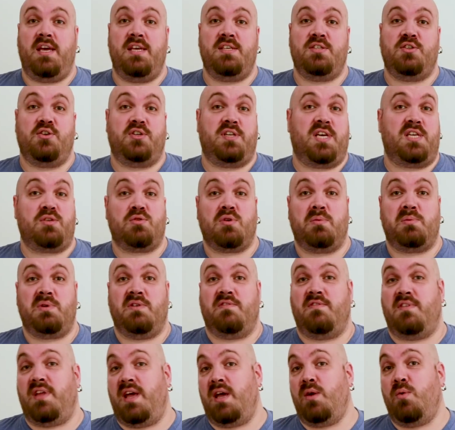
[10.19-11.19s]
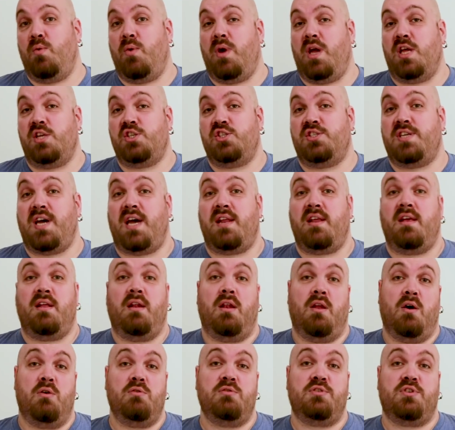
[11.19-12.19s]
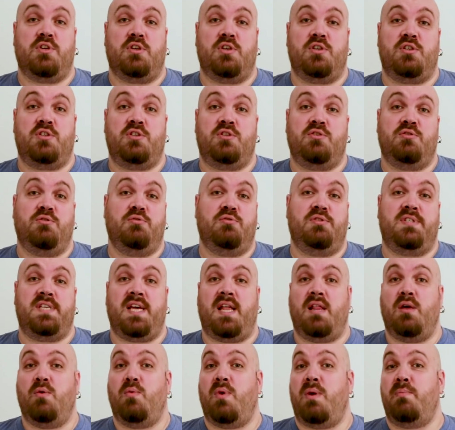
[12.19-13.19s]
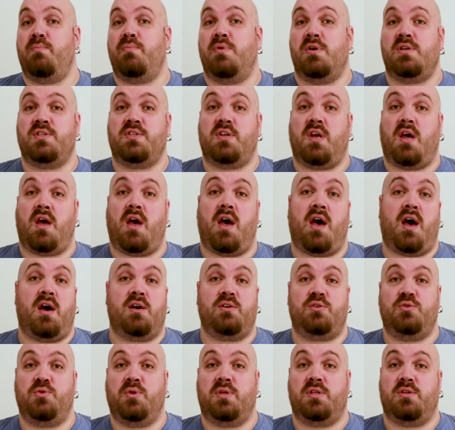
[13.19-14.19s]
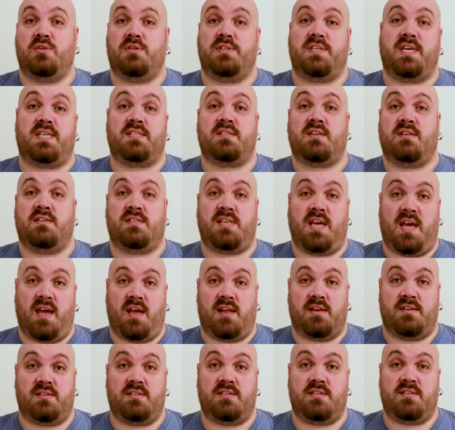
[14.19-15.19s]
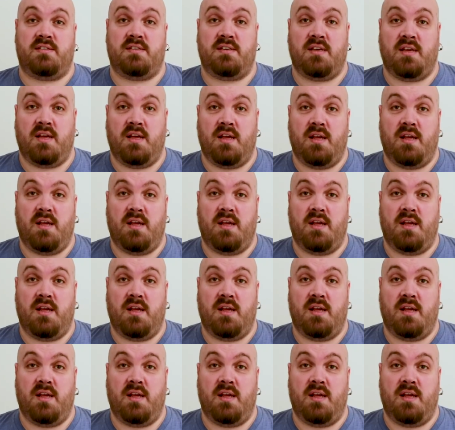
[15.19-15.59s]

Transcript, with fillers: is a descriptive language that allows us to tell a web browser how to handle text content.